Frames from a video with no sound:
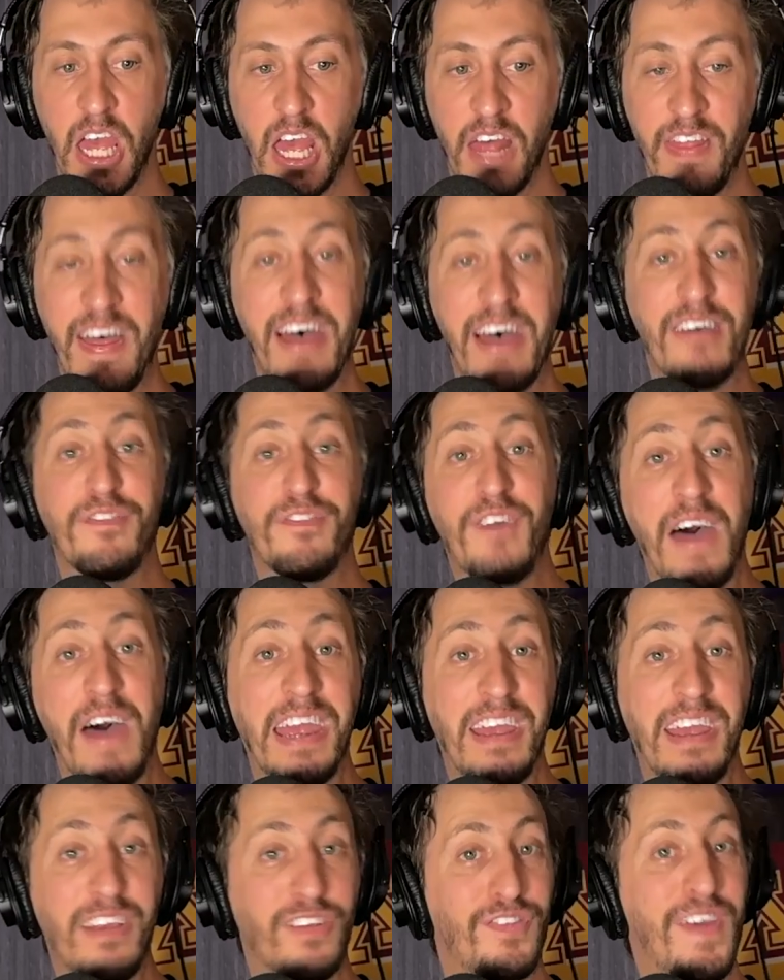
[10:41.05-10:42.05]
that
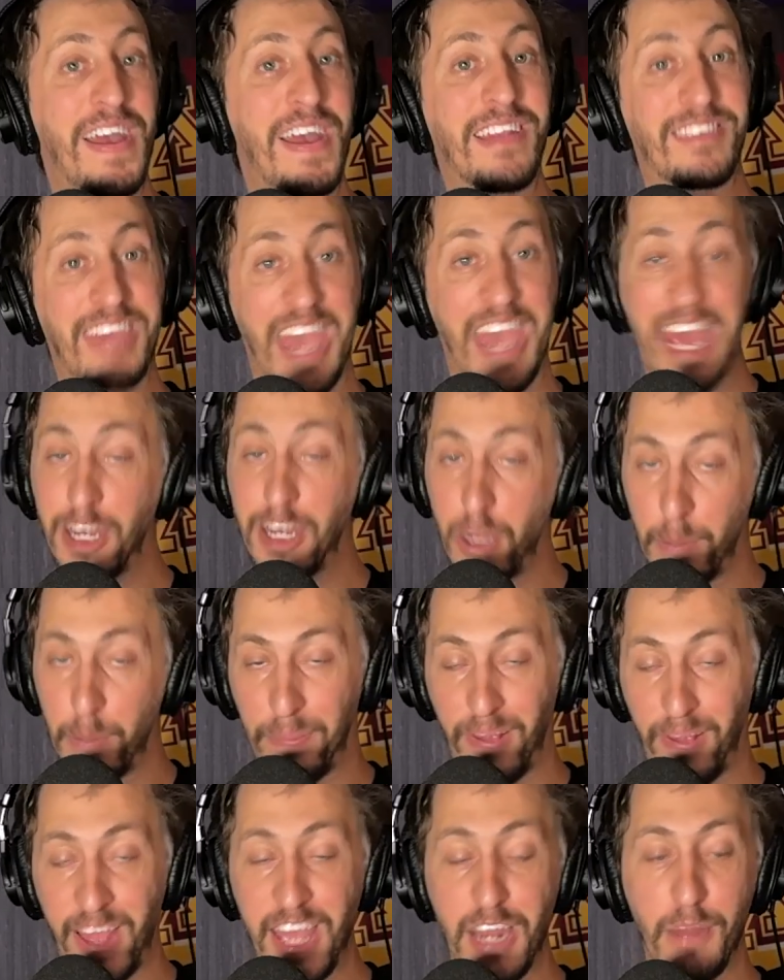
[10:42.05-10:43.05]
Vikings fans can
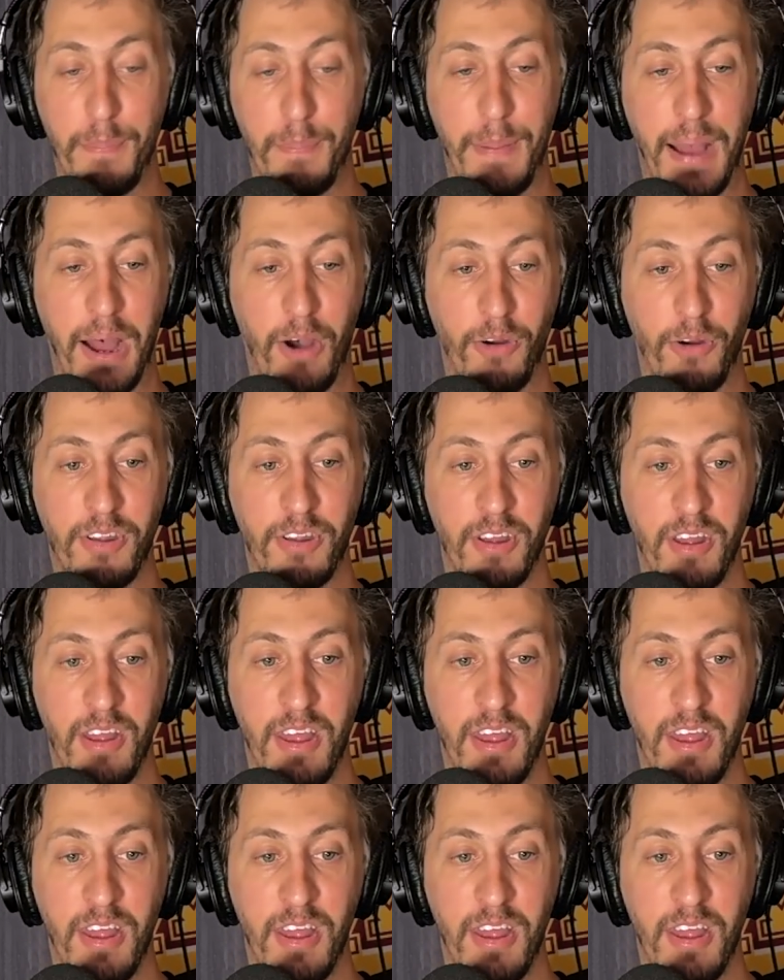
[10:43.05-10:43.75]
complain about